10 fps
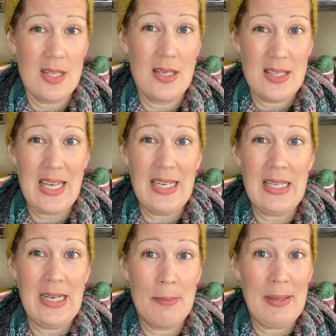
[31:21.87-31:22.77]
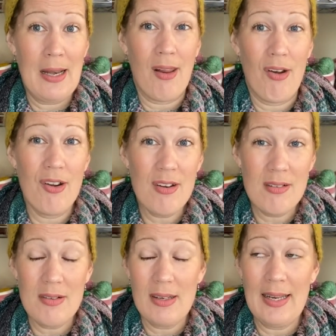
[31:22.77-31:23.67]
it's getting a little bit low
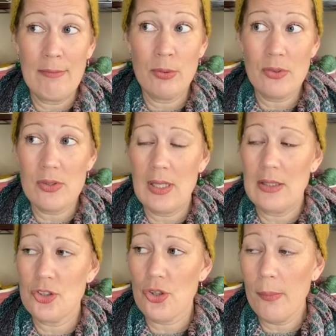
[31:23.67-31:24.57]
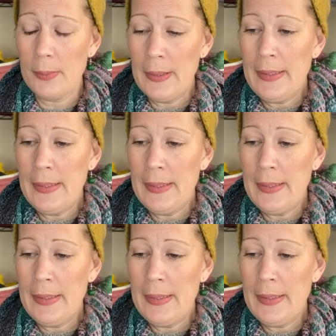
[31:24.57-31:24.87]
levels in the shop.